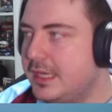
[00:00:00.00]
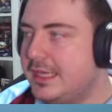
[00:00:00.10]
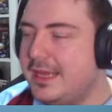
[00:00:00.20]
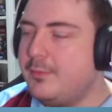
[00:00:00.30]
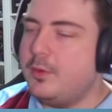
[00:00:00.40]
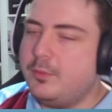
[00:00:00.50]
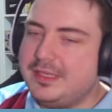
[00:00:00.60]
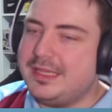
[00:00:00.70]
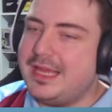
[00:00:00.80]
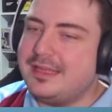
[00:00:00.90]
Now, what
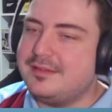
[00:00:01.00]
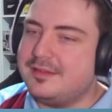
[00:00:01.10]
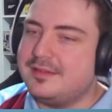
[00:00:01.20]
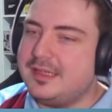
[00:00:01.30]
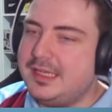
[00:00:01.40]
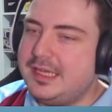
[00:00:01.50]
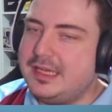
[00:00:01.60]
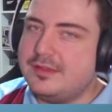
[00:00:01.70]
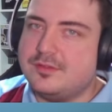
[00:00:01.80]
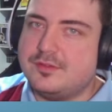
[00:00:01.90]
we'd like to see
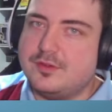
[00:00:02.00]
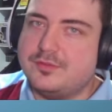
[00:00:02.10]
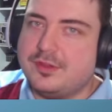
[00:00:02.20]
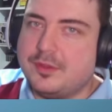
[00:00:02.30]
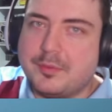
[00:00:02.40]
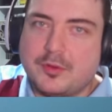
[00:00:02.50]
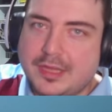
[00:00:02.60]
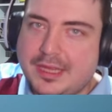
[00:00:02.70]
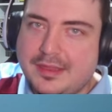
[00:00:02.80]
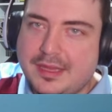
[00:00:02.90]
is obviously the
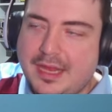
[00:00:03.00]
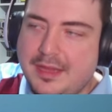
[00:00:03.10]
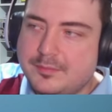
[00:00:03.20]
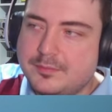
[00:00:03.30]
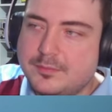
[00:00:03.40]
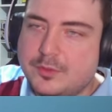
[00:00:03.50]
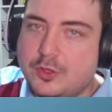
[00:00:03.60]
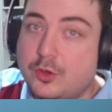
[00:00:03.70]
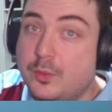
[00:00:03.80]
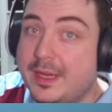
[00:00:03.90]
ball hitting the net,
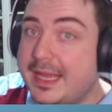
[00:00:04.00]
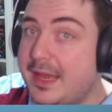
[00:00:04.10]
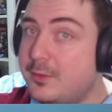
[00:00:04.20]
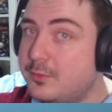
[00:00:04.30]
going out.